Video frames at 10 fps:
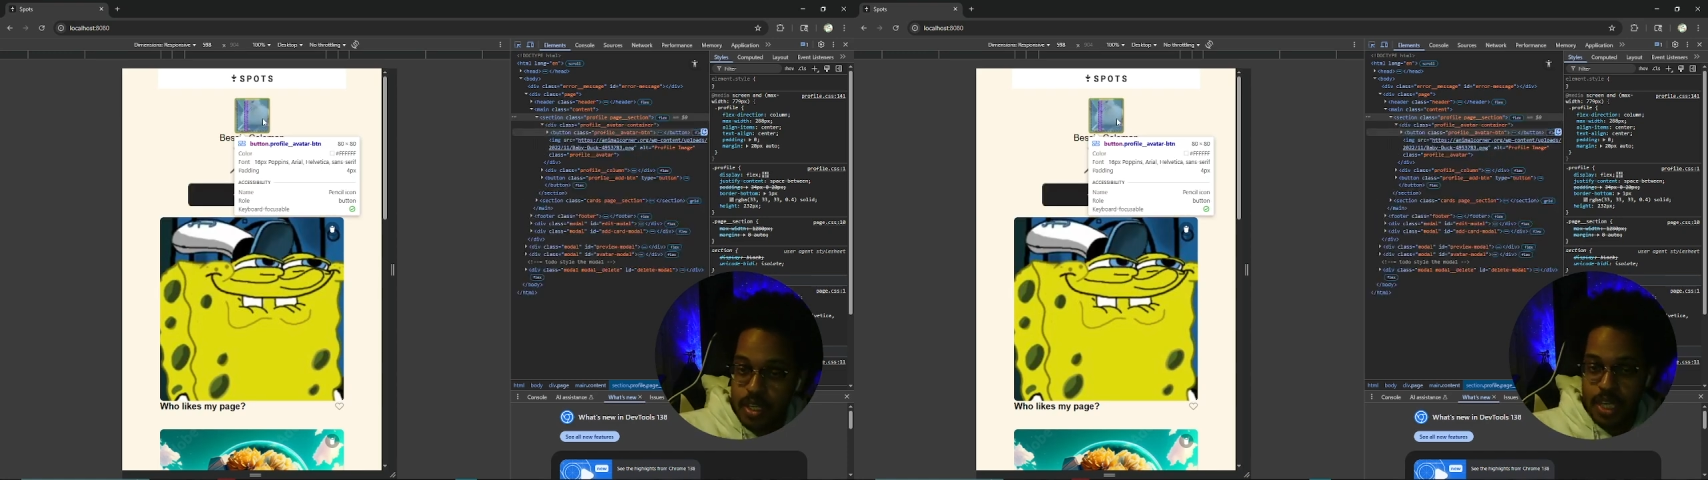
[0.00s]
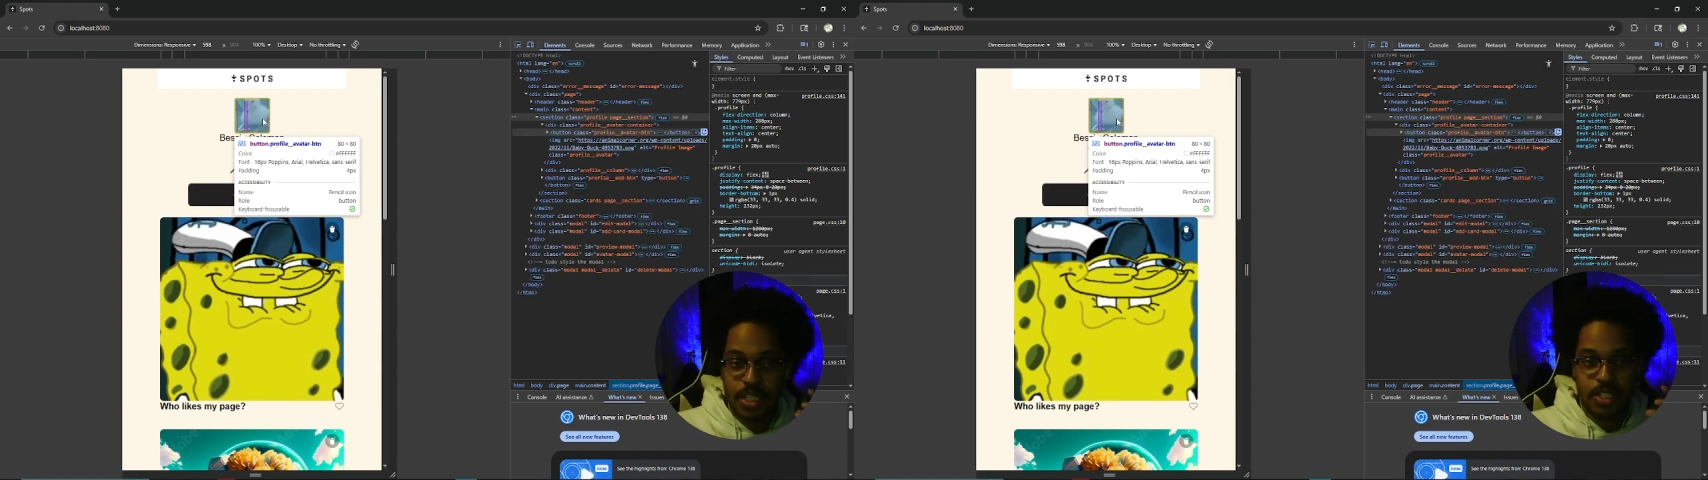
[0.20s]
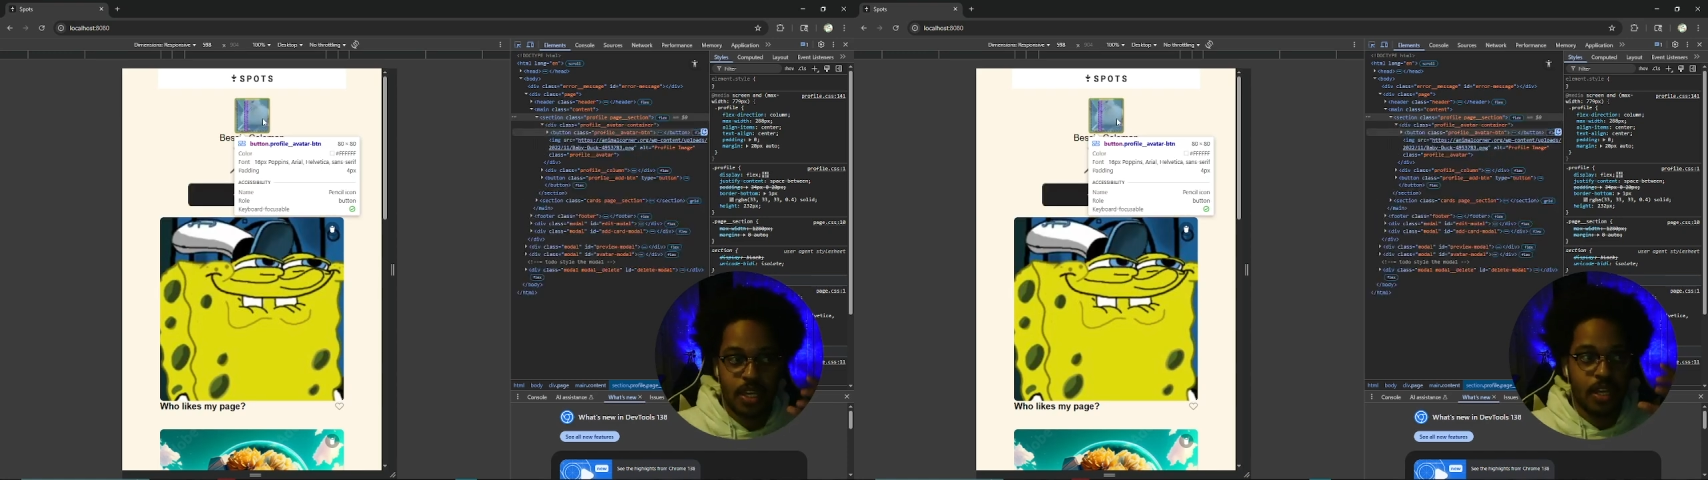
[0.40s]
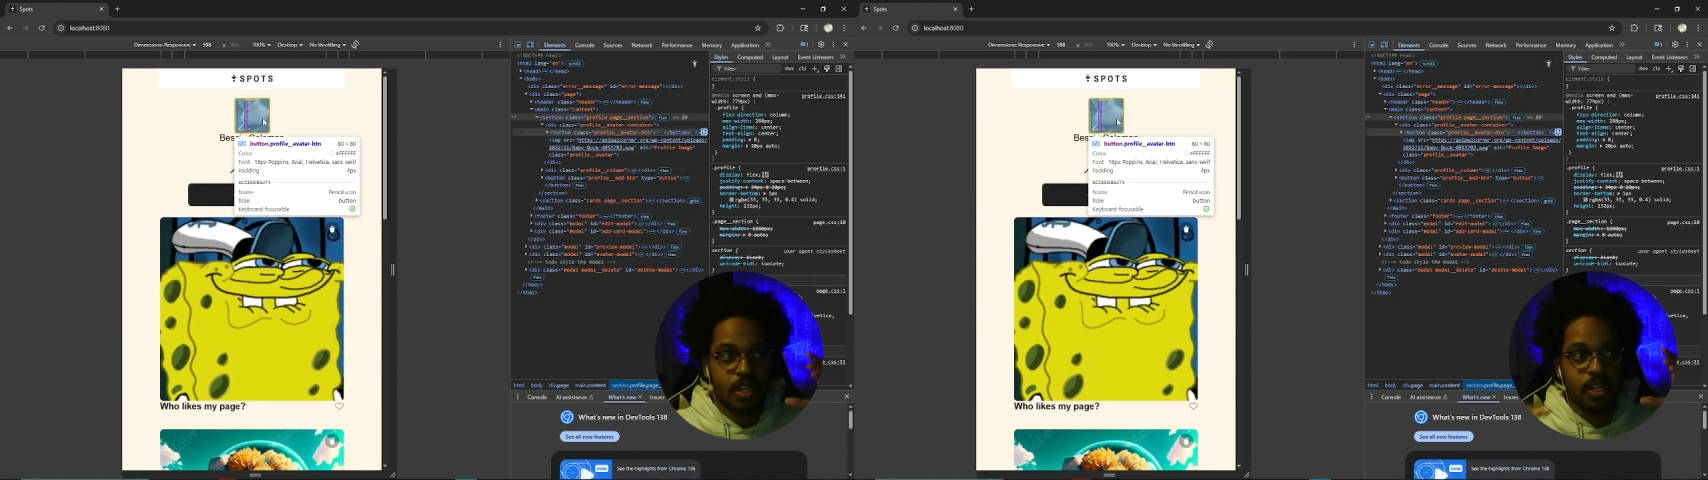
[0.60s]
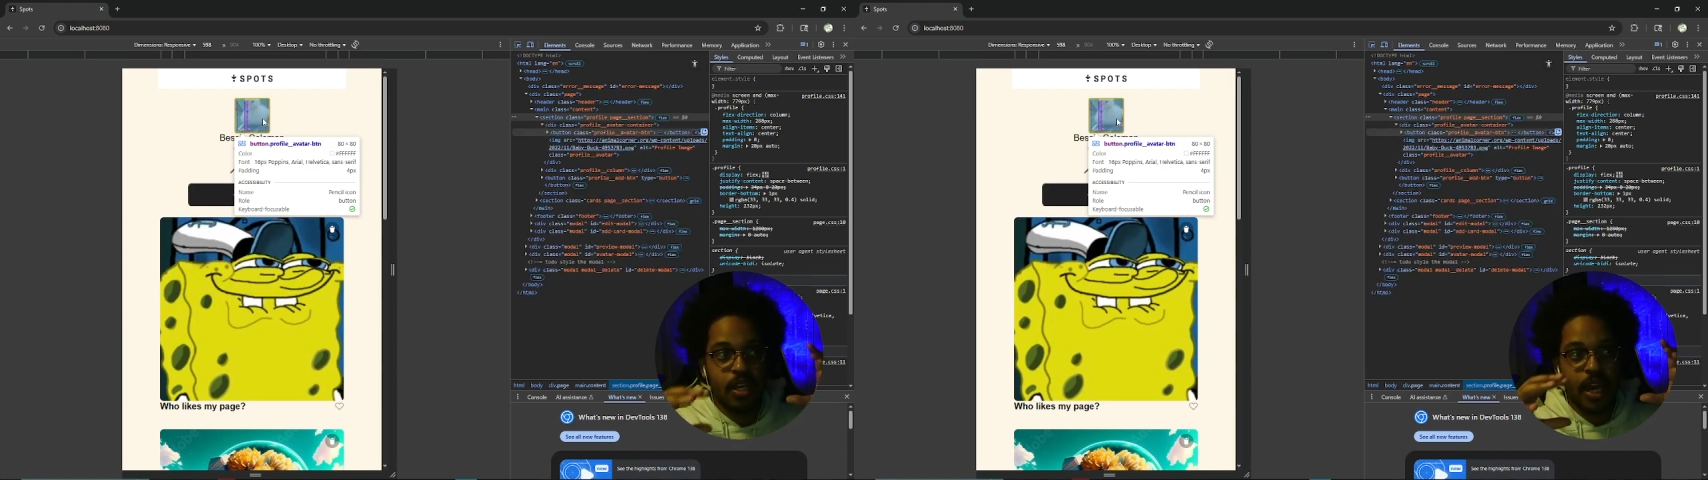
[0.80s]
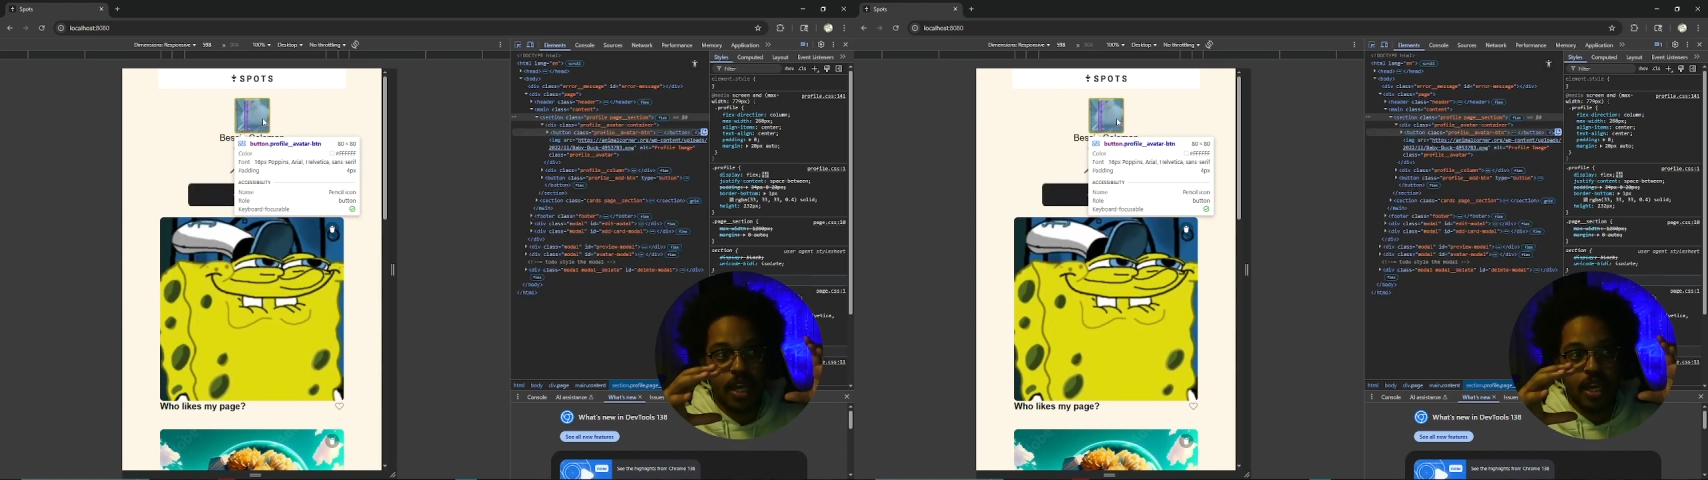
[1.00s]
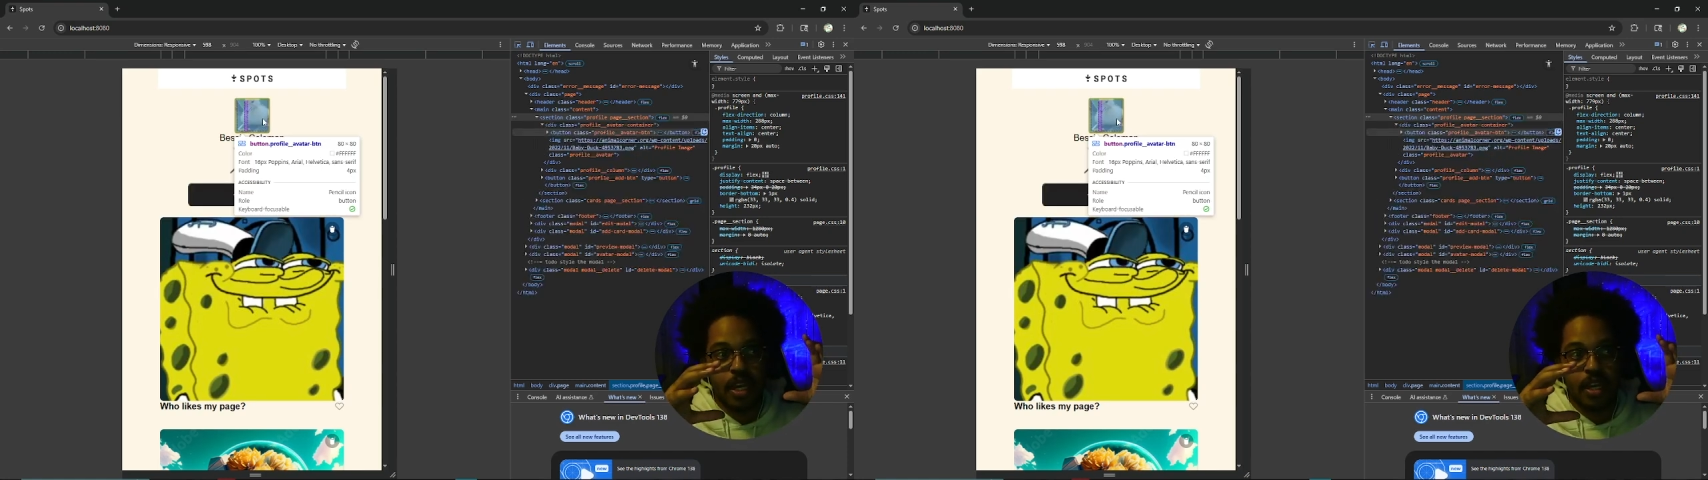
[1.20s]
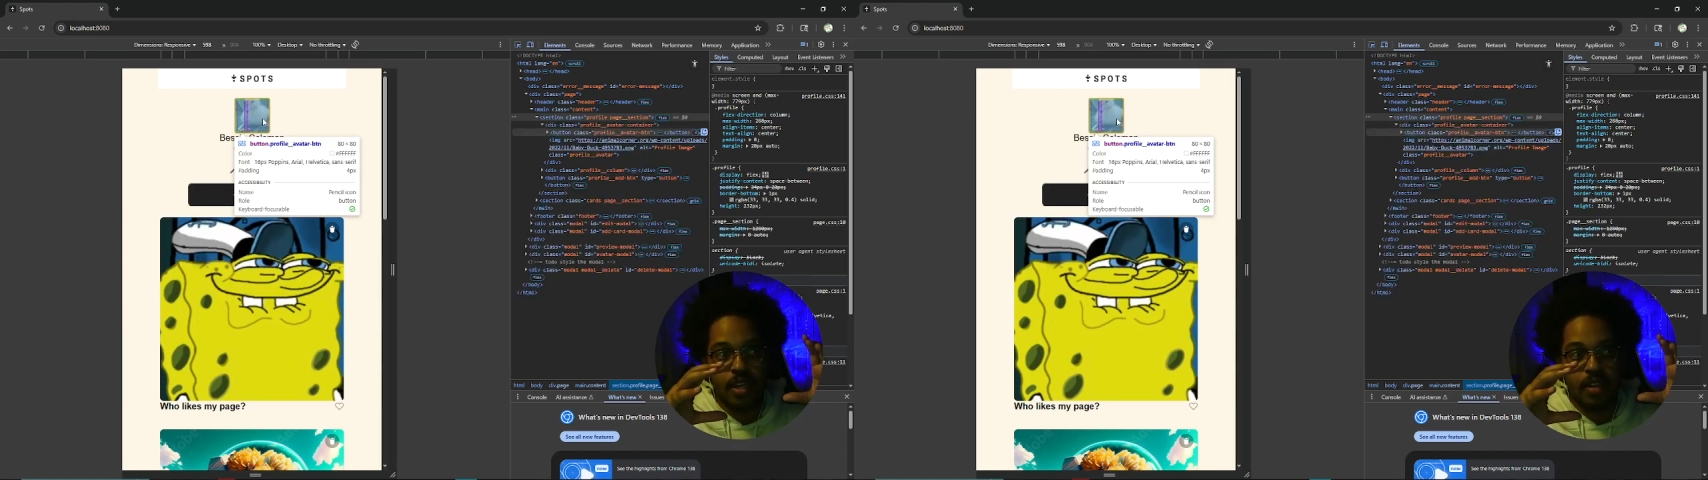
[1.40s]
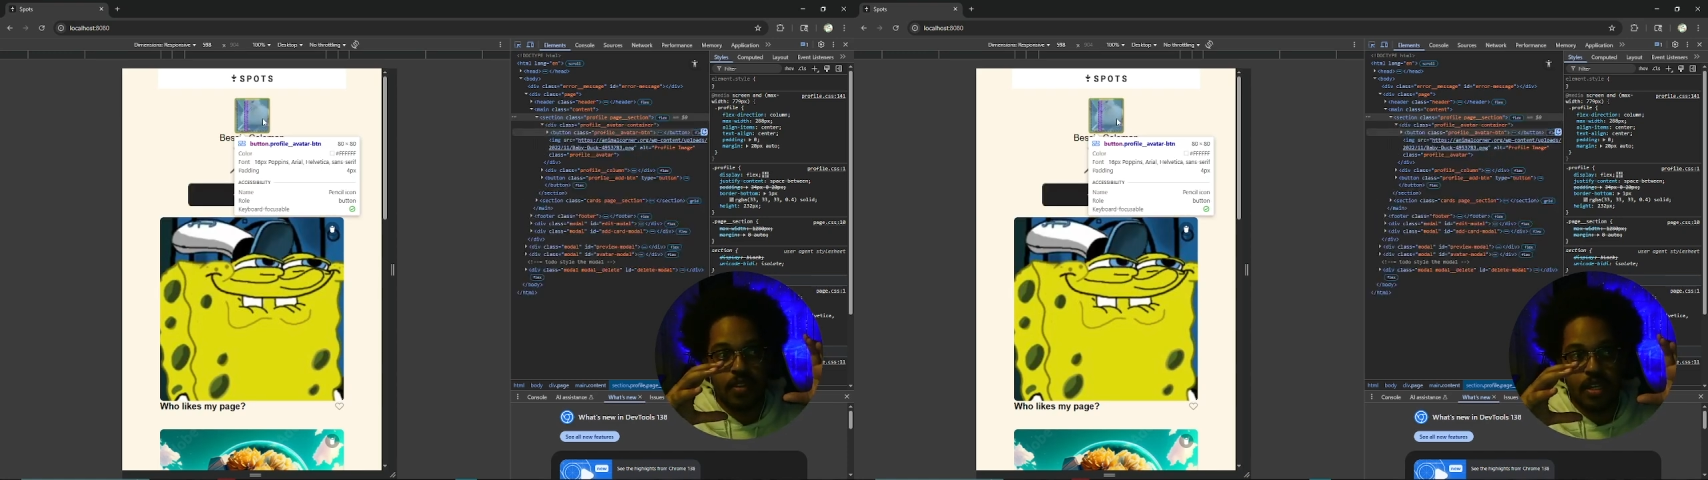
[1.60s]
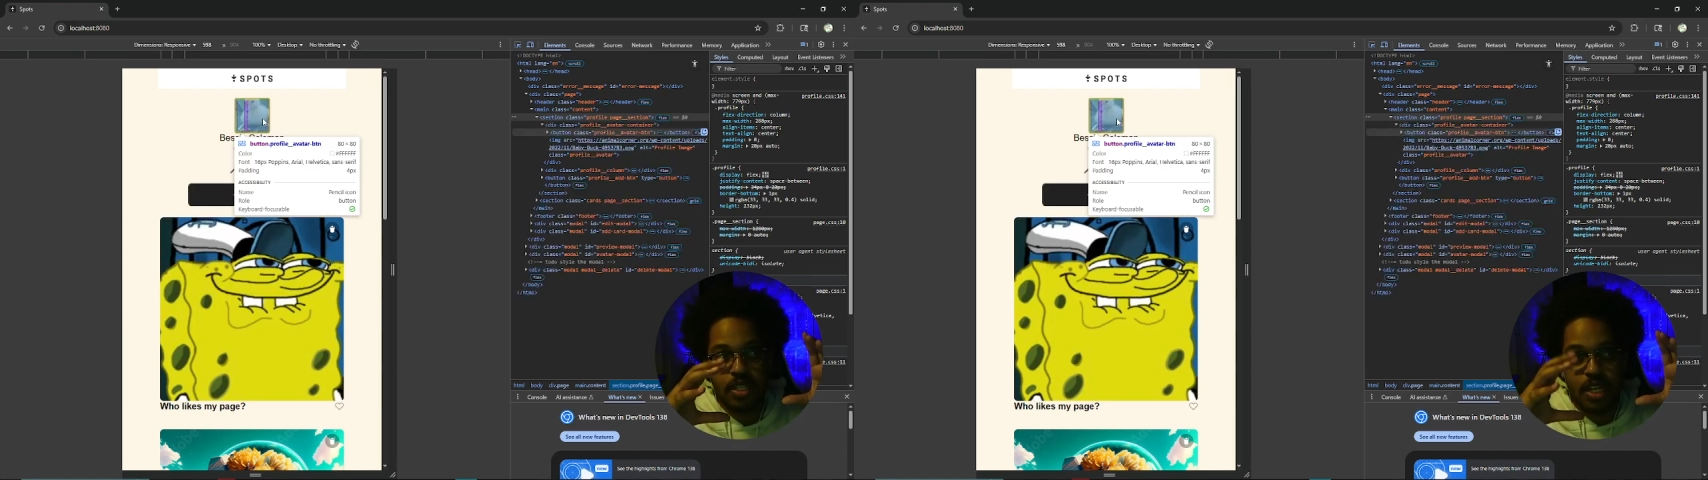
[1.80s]
is in
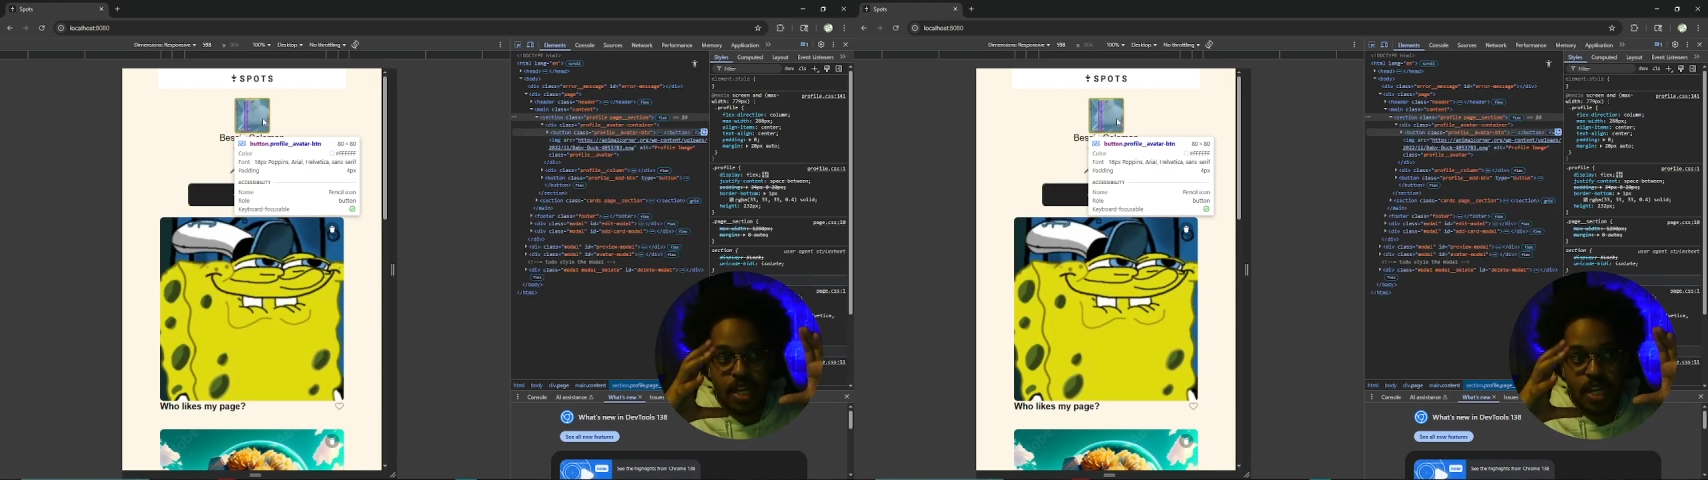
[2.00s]
an